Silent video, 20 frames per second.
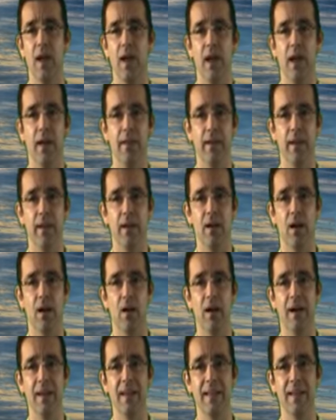And then
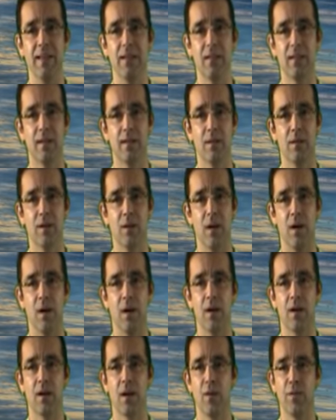our Elite
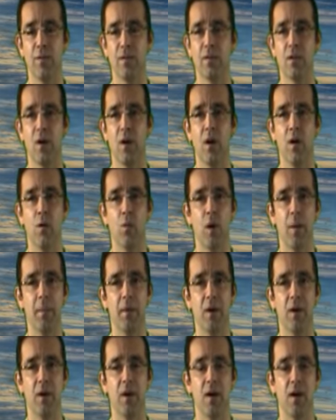conference call
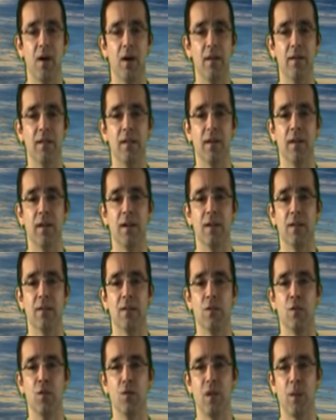webinar on
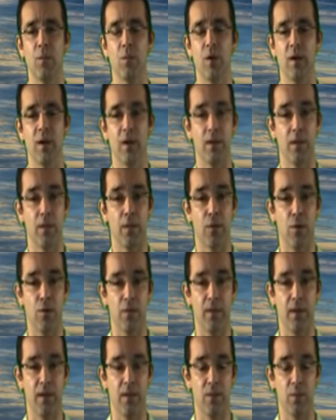Tuesday morning on the
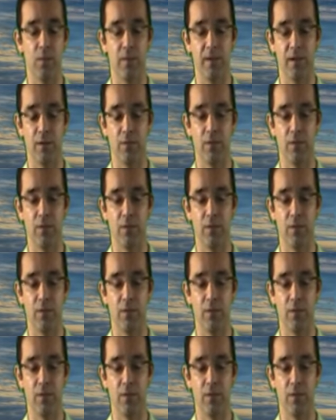13th. We did